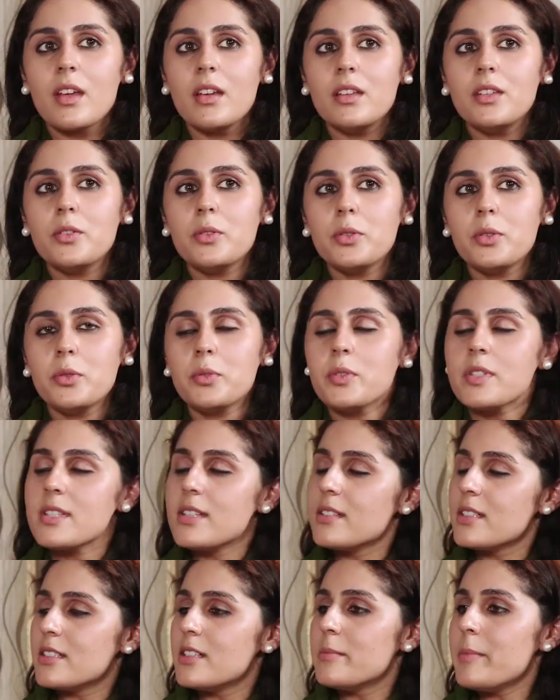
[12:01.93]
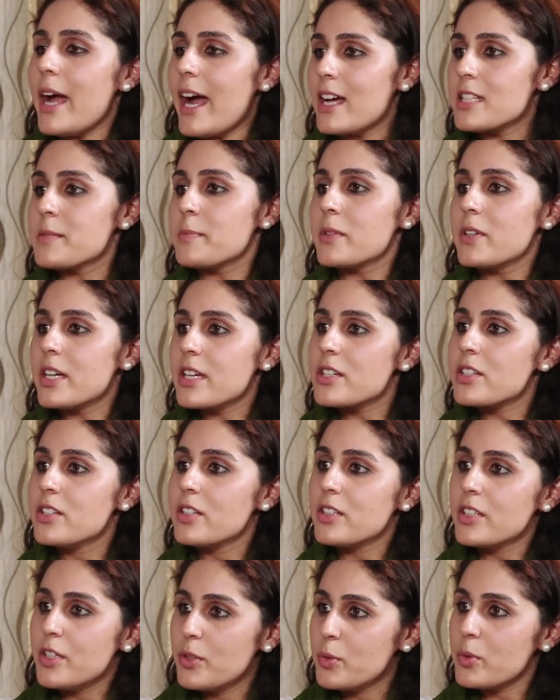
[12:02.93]
You use the term
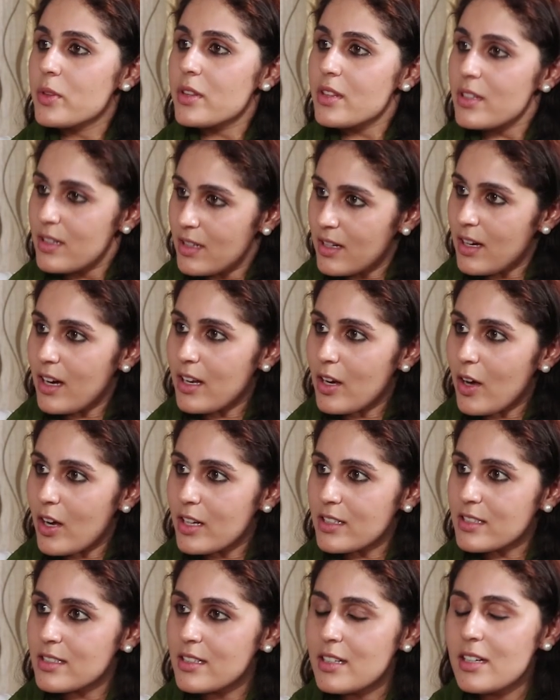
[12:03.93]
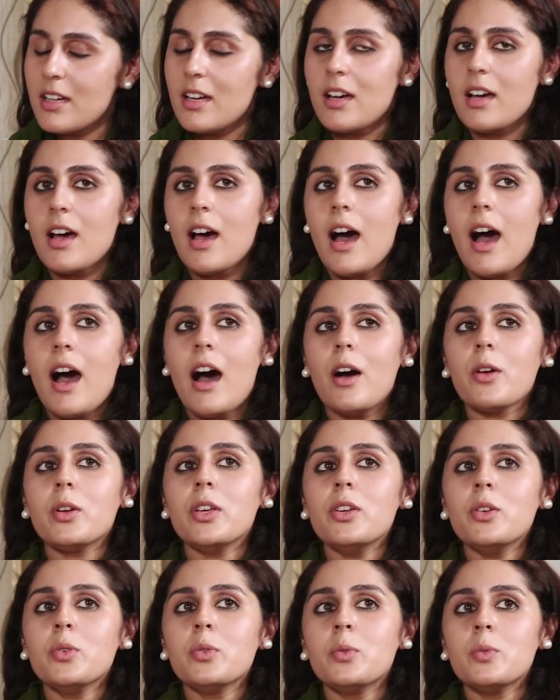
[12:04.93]
aspirational youth a lot. How do
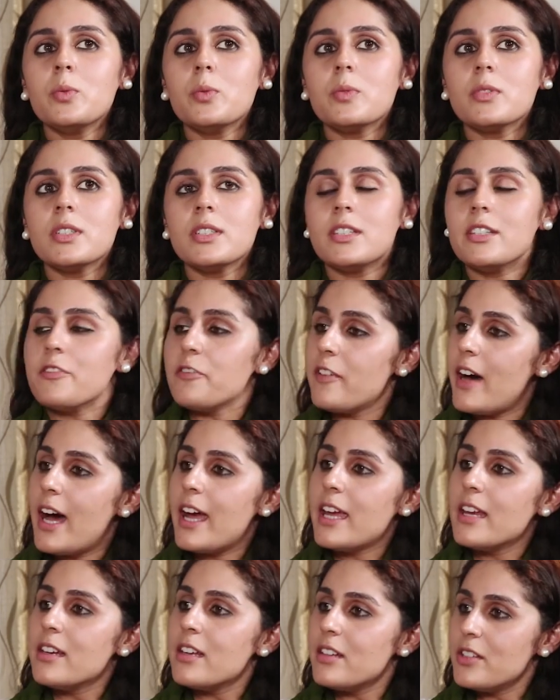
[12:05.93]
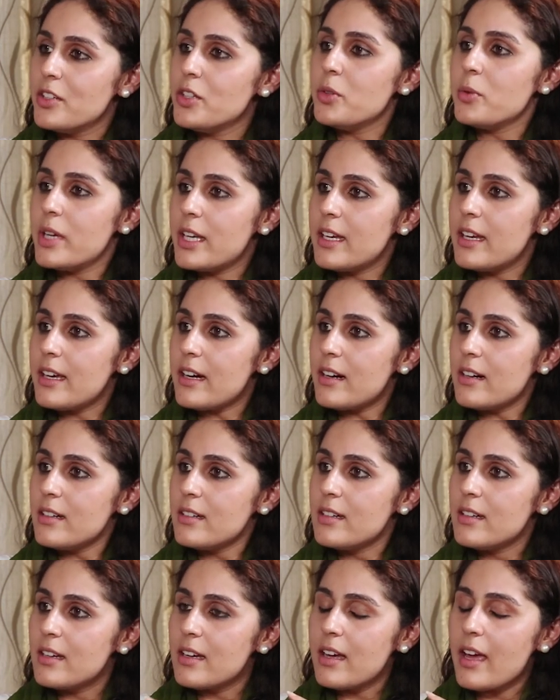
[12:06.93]
you define New India,
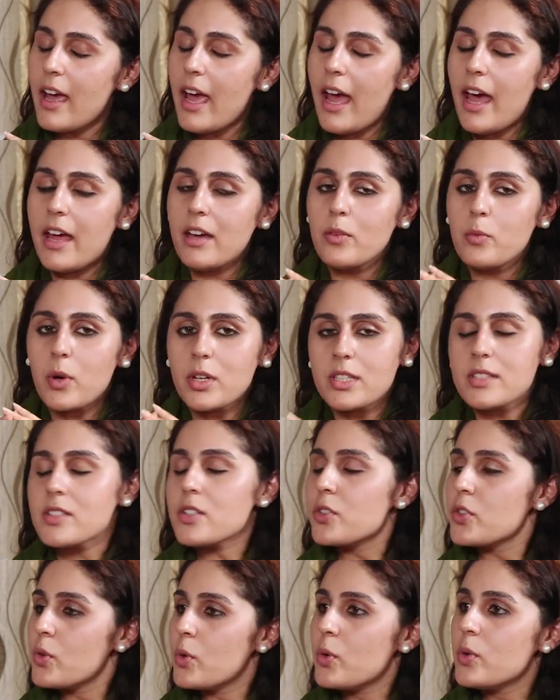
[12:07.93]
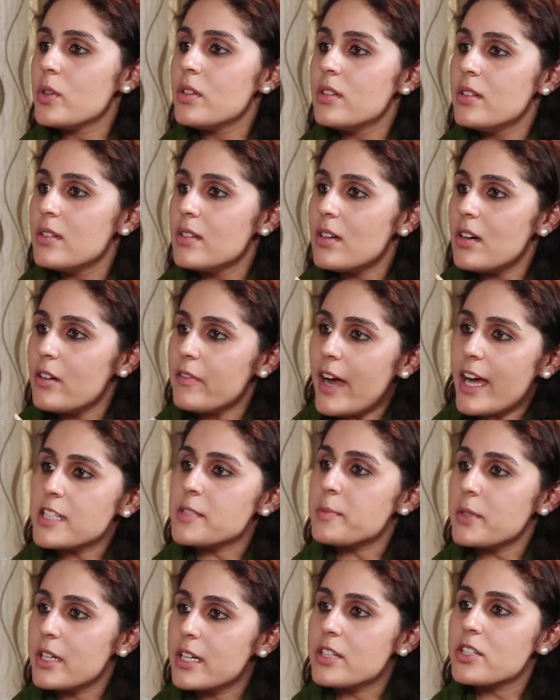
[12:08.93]
and what is the role of
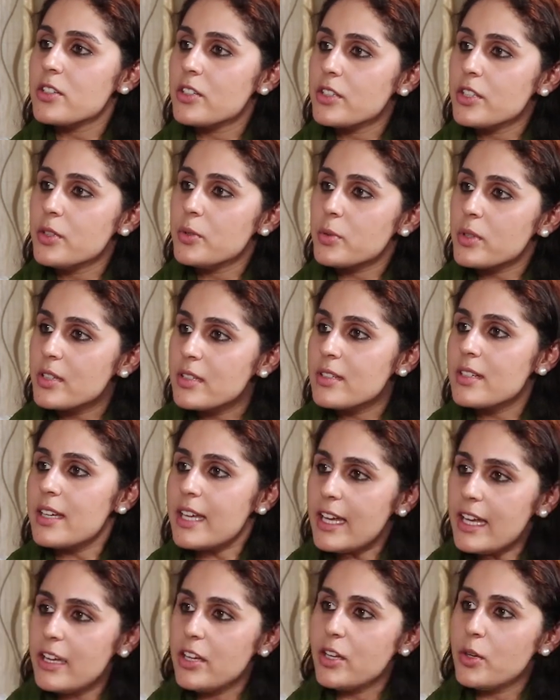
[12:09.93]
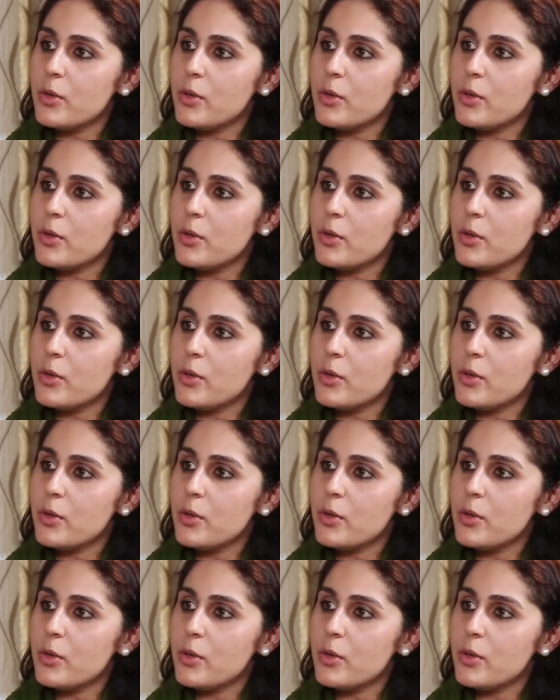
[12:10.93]
aspirational youth in